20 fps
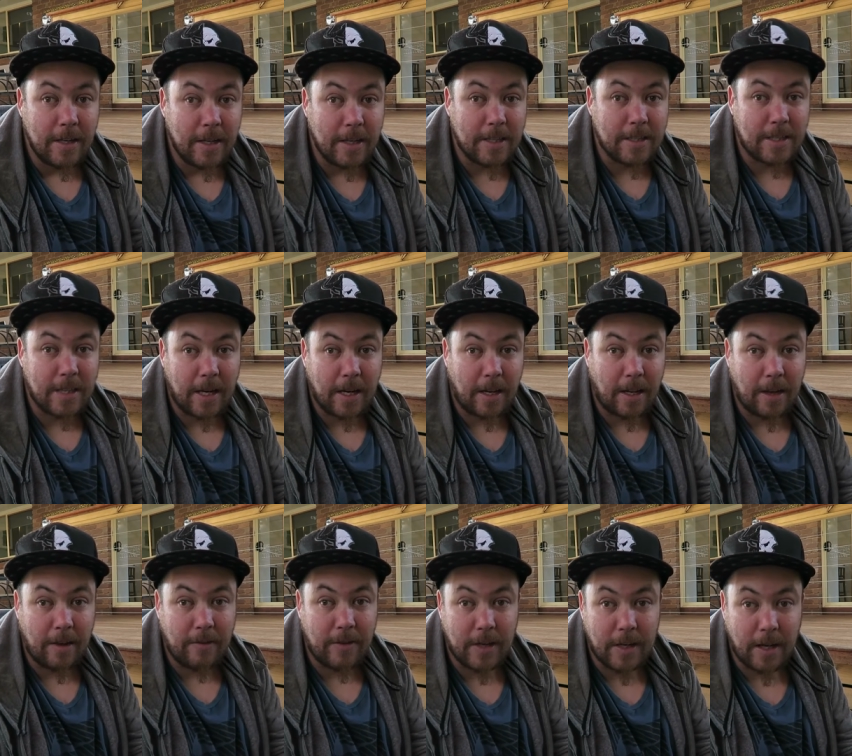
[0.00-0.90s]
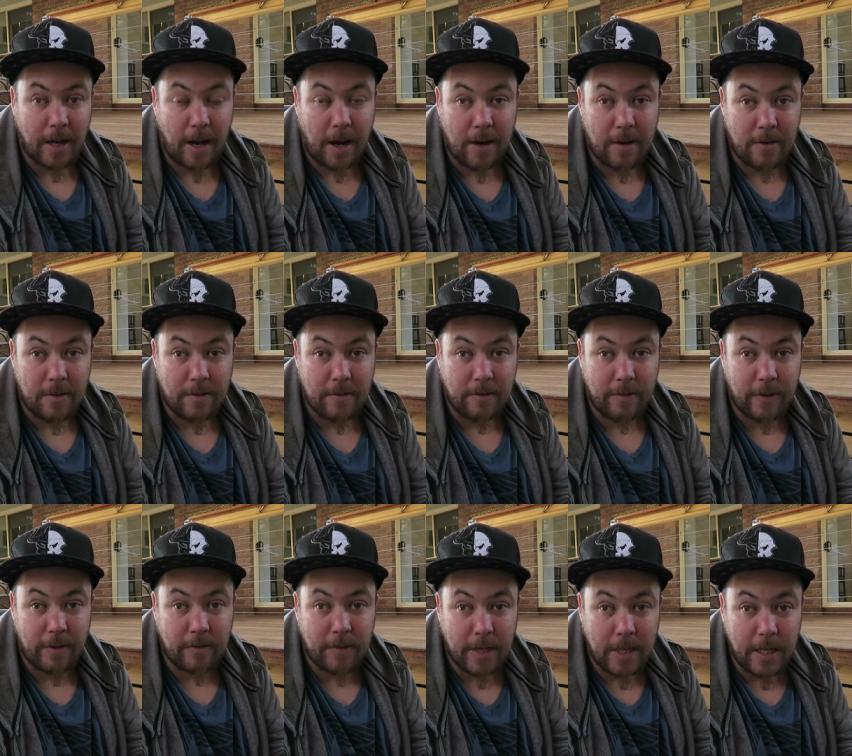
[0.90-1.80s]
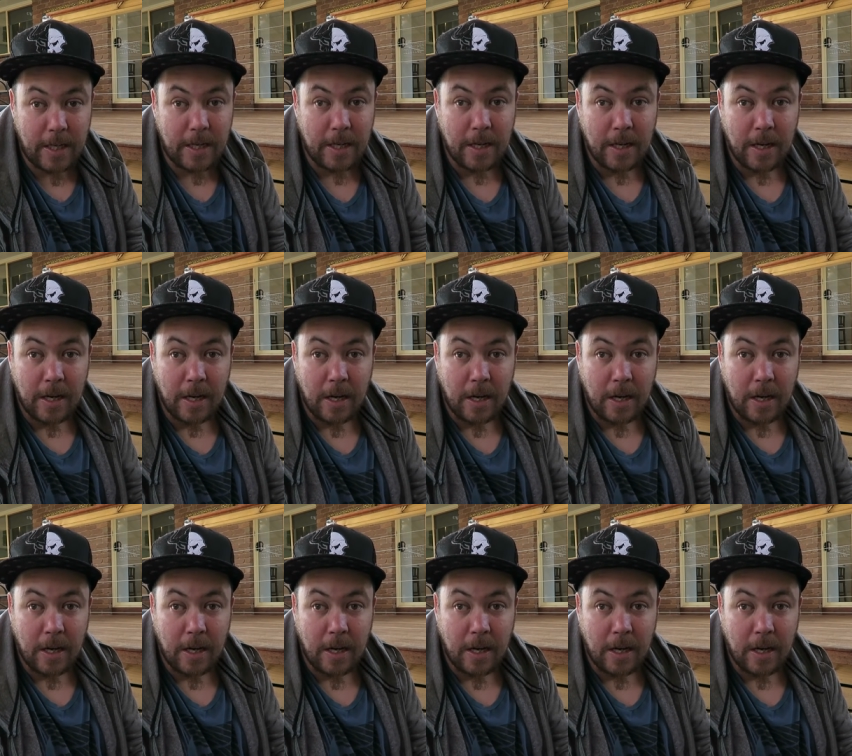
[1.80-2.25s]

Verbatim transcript: instead of leaving it at 150.